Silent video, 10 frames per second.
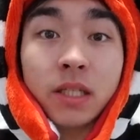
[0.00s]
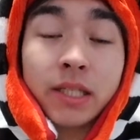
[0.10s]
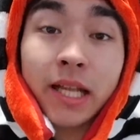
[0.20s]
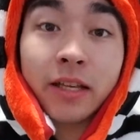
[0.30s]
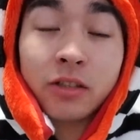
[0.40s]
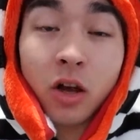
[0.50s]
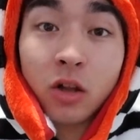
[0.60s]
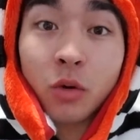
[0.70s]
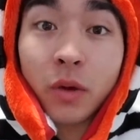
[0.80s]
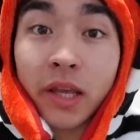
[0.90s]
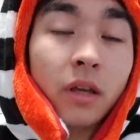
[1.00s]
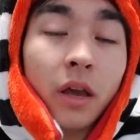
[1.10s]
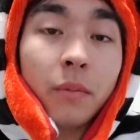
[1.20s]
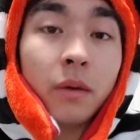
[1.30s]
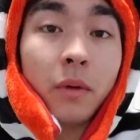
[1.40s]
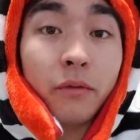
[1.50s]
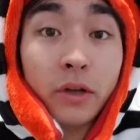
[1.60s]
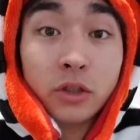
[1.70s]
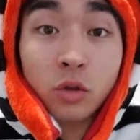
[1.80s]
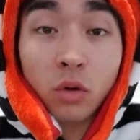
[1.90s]
Today's Halloween, and me and my
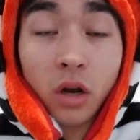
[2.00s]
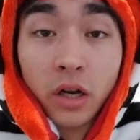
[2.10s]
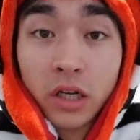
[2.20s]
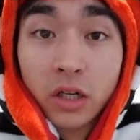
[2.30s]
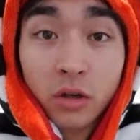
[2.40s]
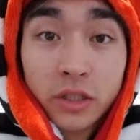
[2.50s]
friend Sora are gonna go to